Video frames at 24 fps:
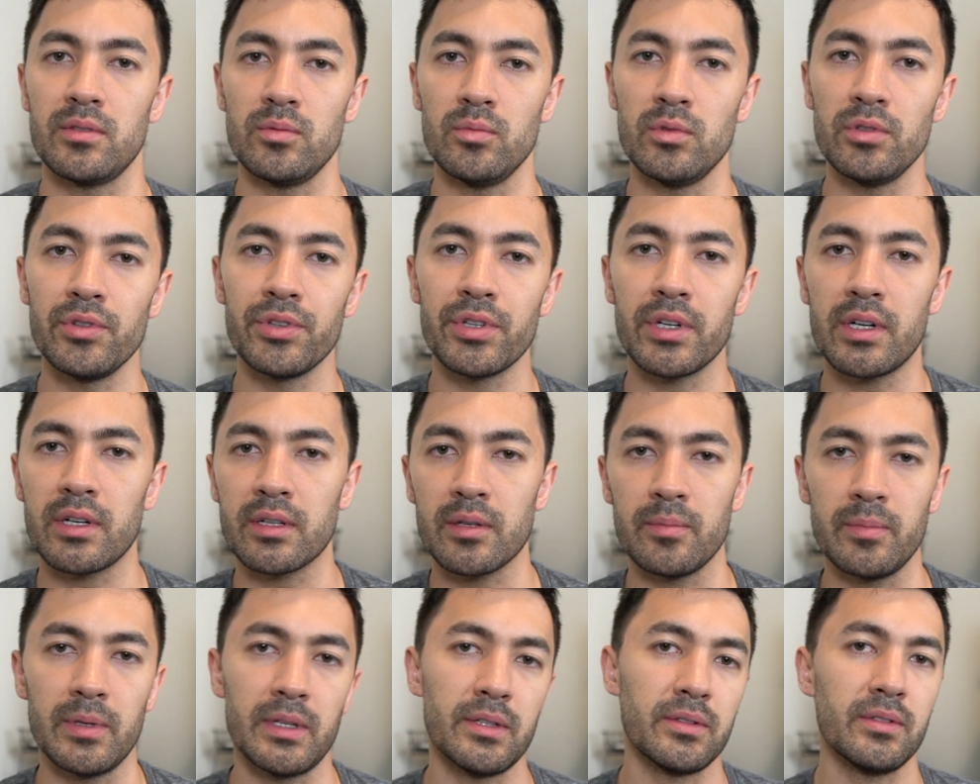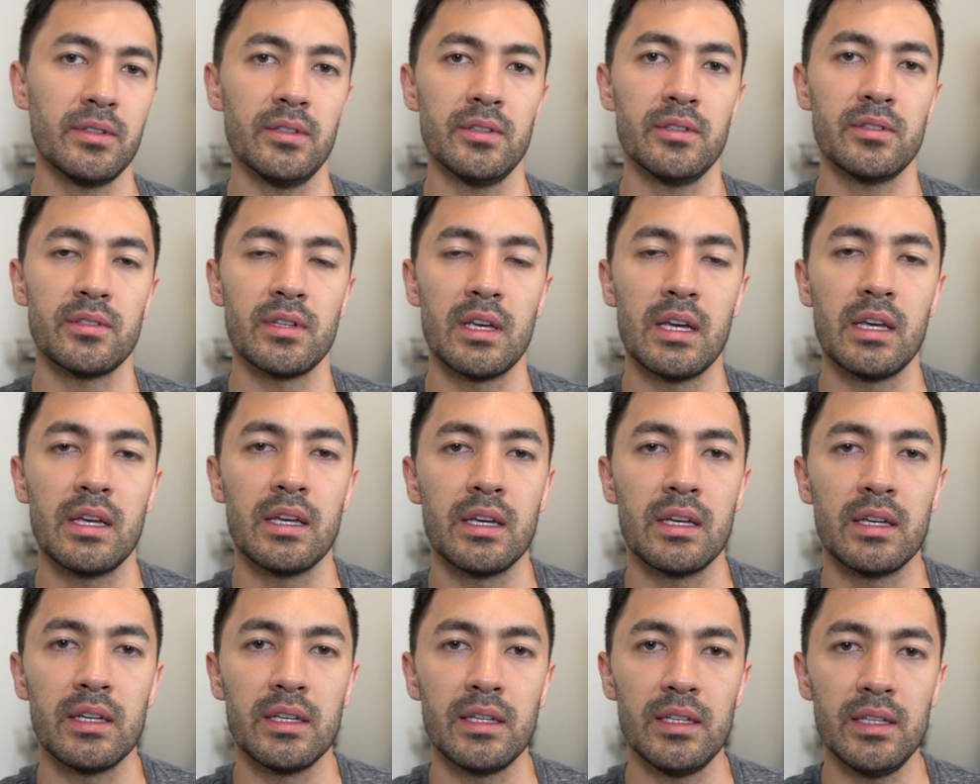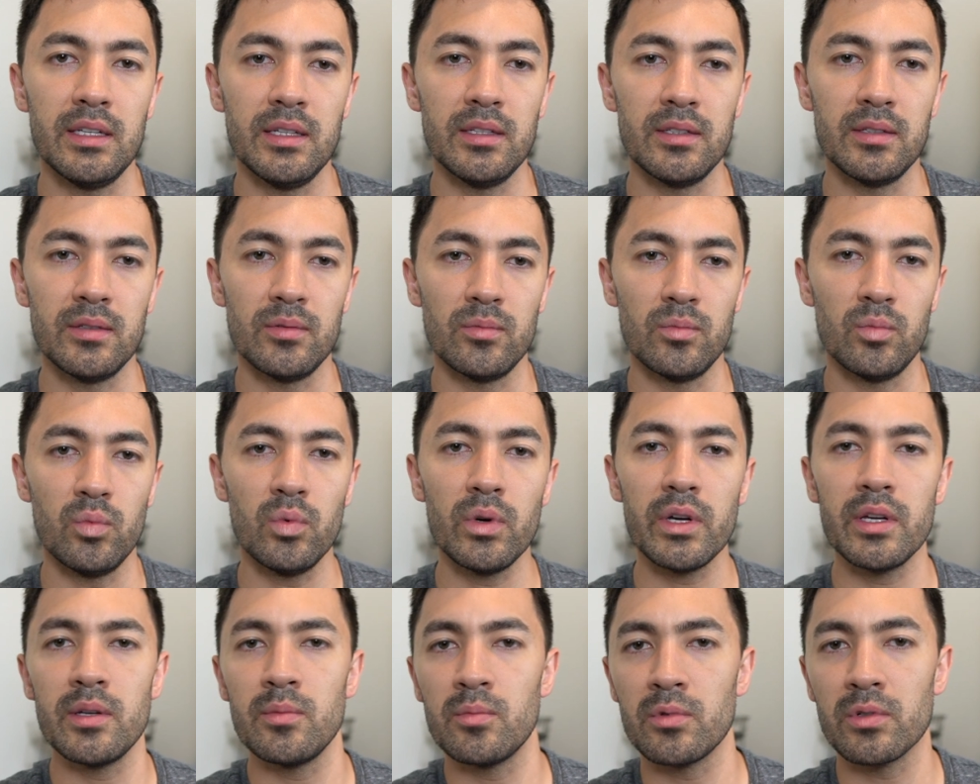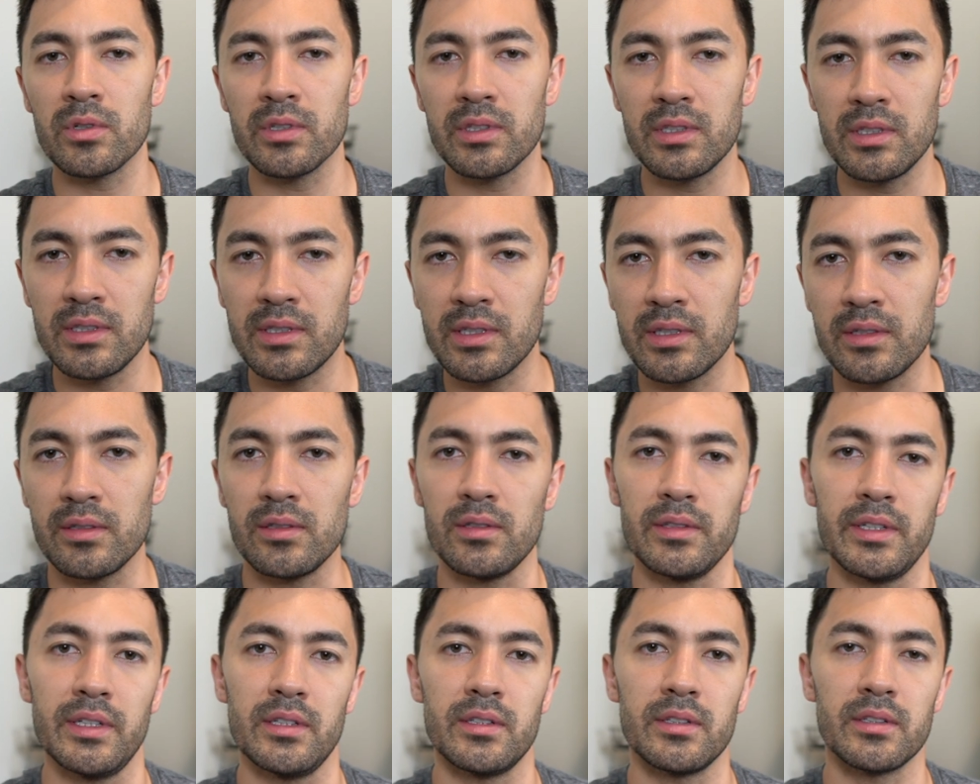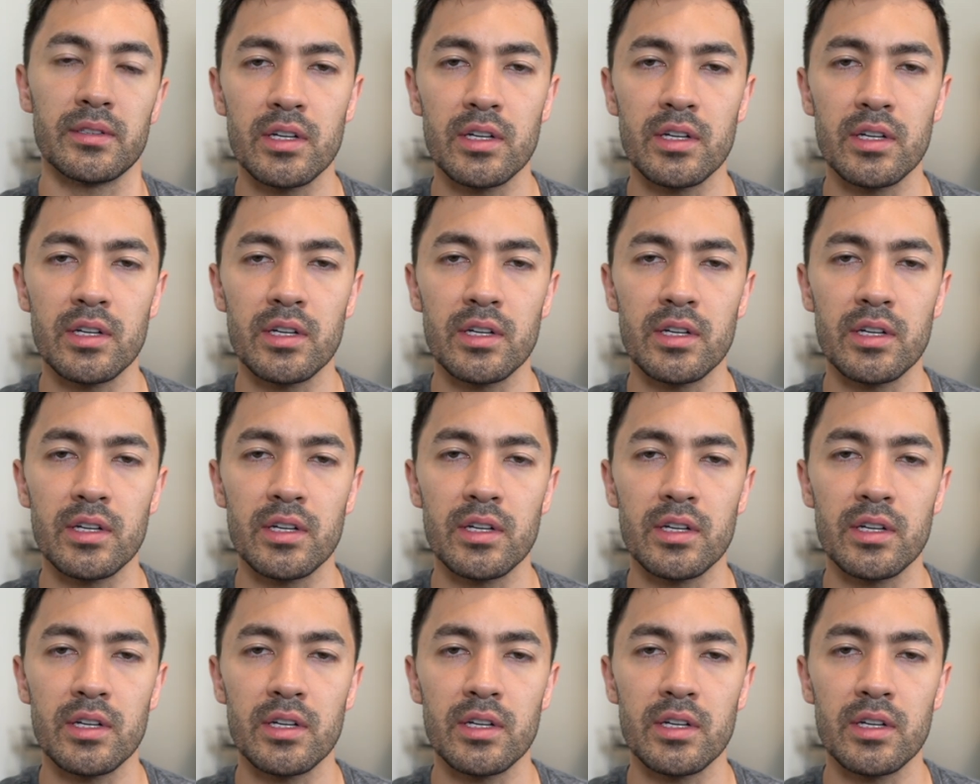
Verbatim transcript: And we'll talk about this in way more detail later.